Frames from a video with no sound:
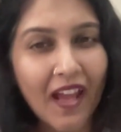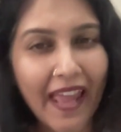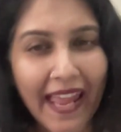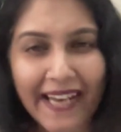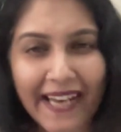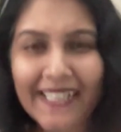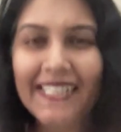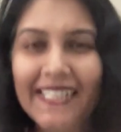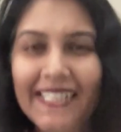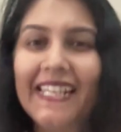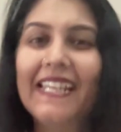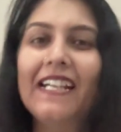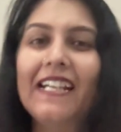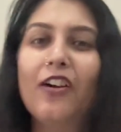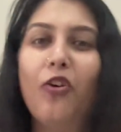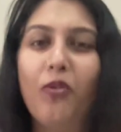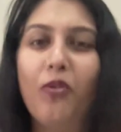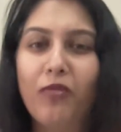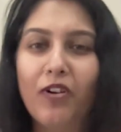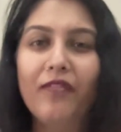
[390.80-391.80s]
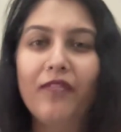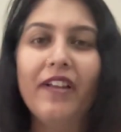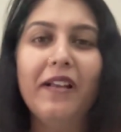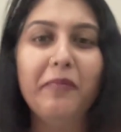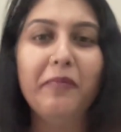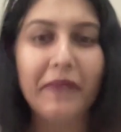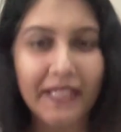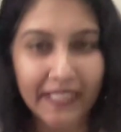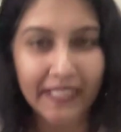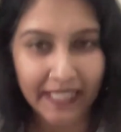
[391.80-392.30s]
hectic,
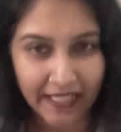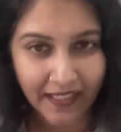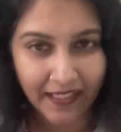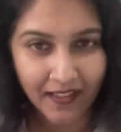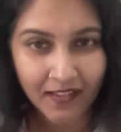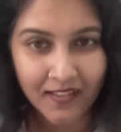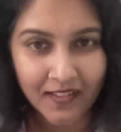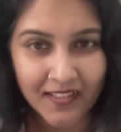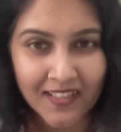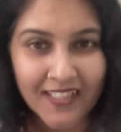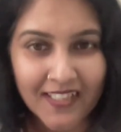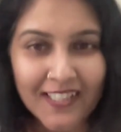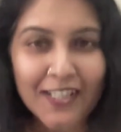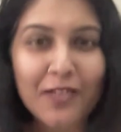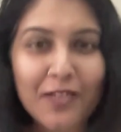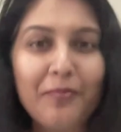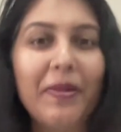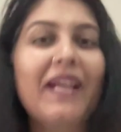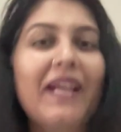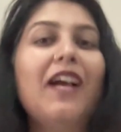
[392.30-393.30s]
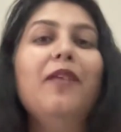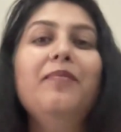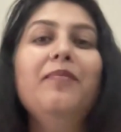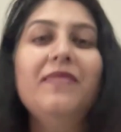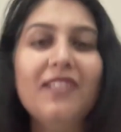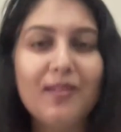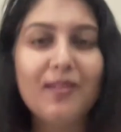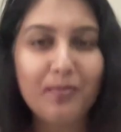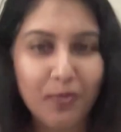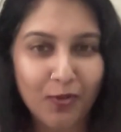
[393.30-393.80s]
overwhelming day, pick up
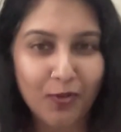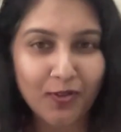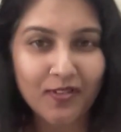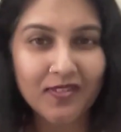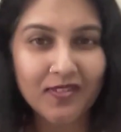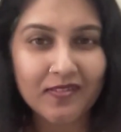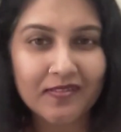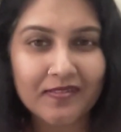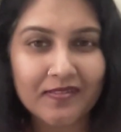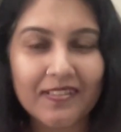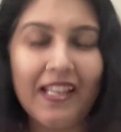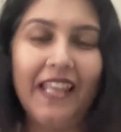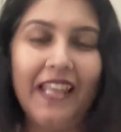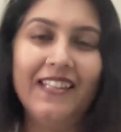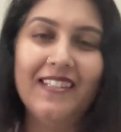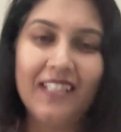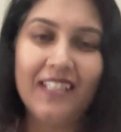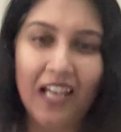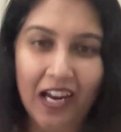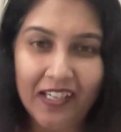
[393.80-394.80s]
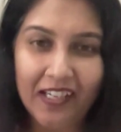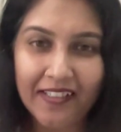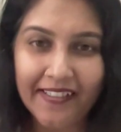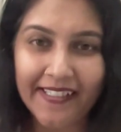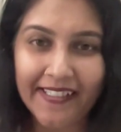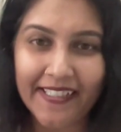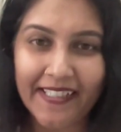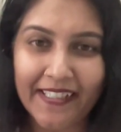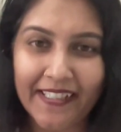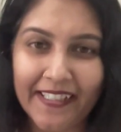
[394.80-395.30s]
this book and start
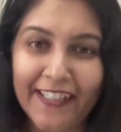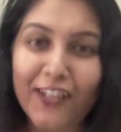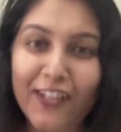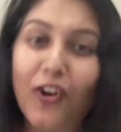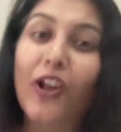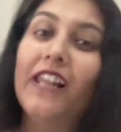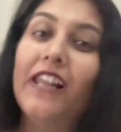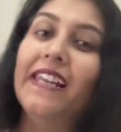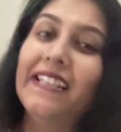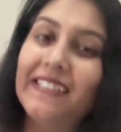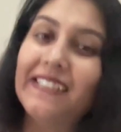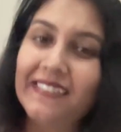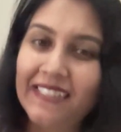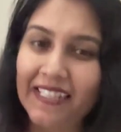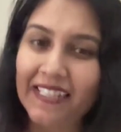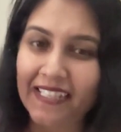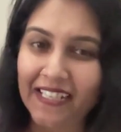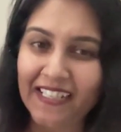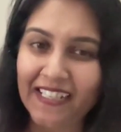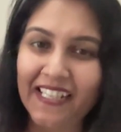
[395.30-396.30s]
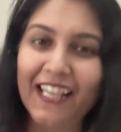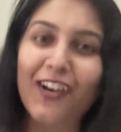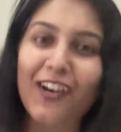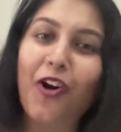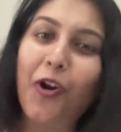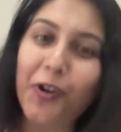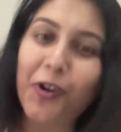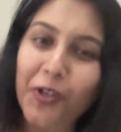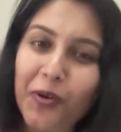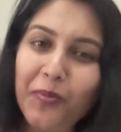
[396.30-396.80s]
reading it or listening it. An
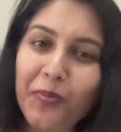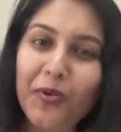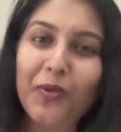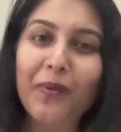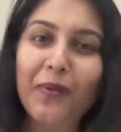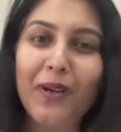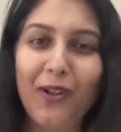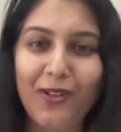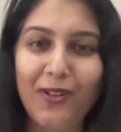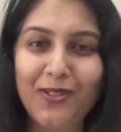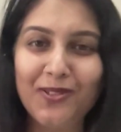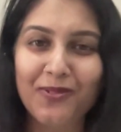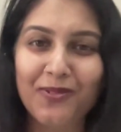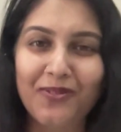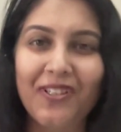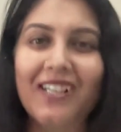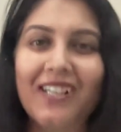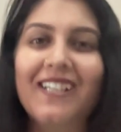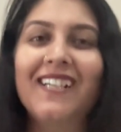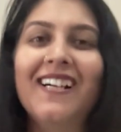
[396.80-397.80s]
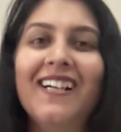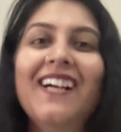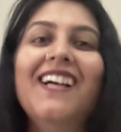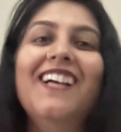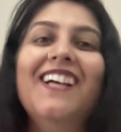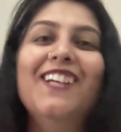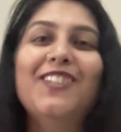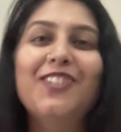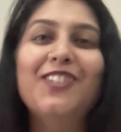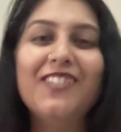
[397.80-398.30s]
audiobook will also work.
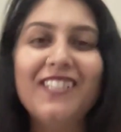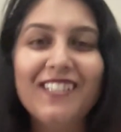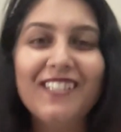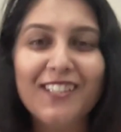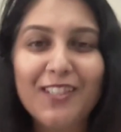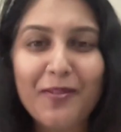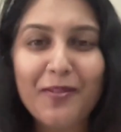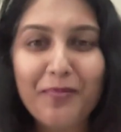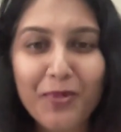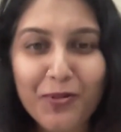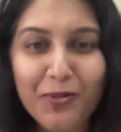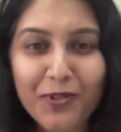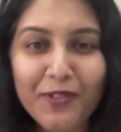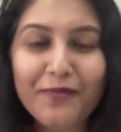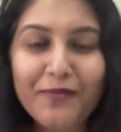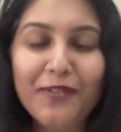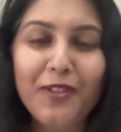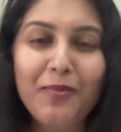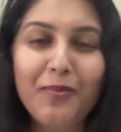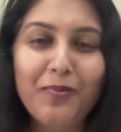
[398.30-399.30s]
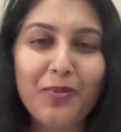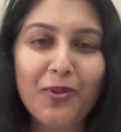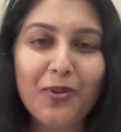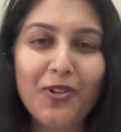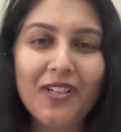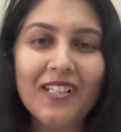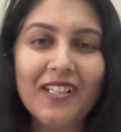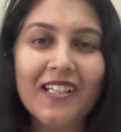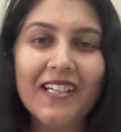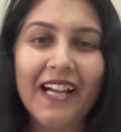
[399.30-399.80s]
So this is a beautiful
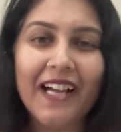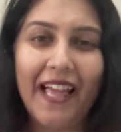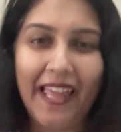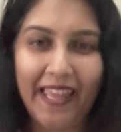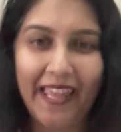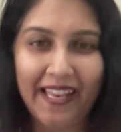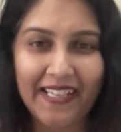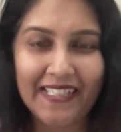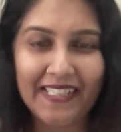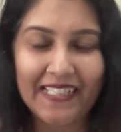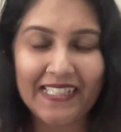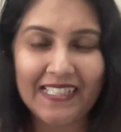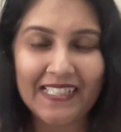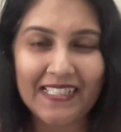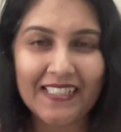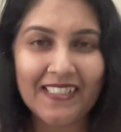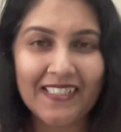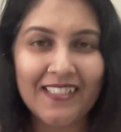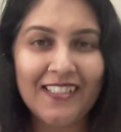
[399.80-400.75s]
book, and